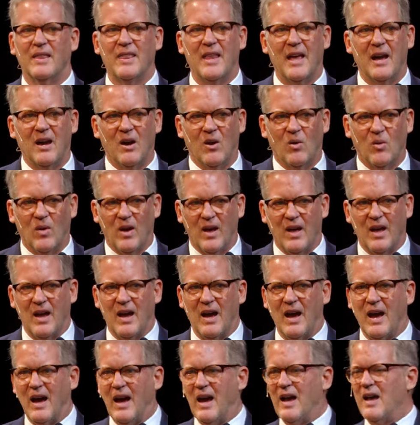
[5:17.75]
Now,
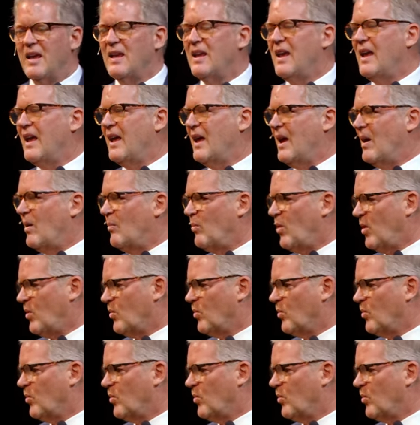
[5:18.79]
I am